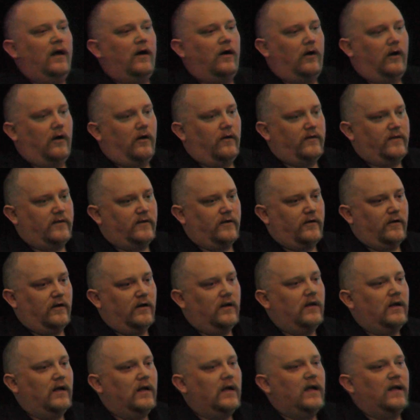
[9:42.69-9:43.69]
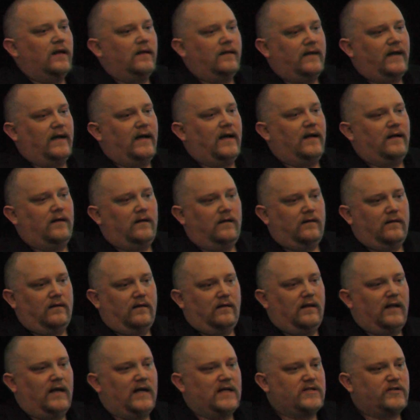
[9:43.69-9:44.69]
author that the
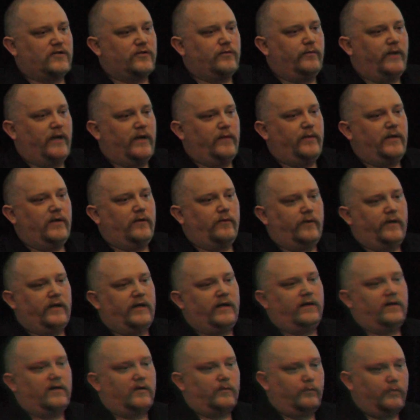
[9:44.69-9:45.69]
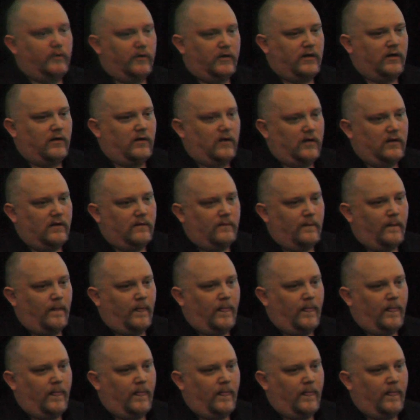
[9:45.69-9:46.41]
classroom may be reading their book on.